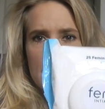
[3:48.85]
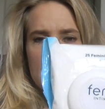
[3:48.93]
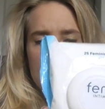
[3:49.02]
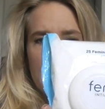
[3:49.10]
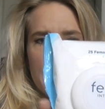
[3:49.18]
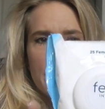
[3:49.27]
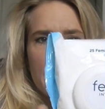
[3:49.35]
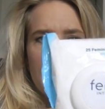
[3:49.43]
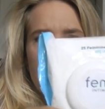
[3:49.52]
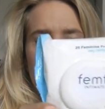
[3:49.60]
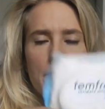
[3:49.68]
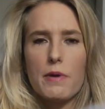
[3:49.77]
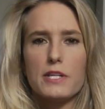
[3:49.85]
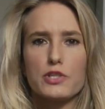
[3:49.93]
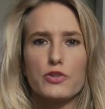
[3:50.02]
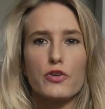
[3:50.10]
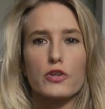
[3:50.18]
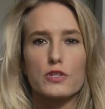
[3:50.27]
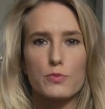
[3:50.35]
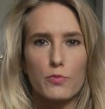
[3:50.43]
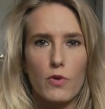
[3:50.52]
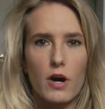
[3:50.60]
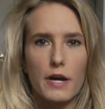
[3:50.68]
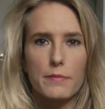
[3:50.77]
So make sure you've got some
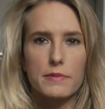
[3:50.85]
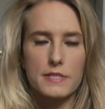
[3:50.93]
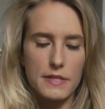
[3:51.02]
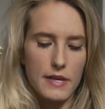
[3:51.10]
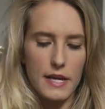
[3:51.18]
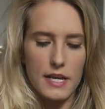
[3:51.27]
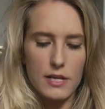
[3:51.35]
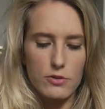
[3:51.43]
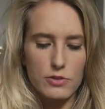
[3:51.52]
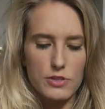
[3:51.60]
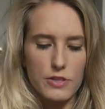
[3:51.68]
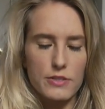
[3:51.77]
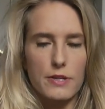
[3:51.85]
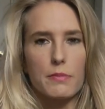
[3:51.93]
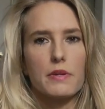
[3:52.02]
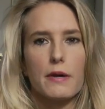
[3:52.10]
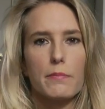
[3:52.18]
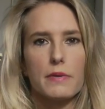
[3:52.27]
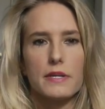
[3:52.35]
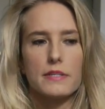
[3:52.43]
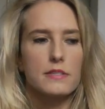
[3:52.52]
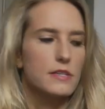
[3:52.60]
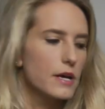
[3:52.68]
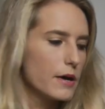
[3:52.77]
wipes, and they can also double up
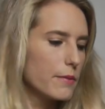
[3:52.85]
as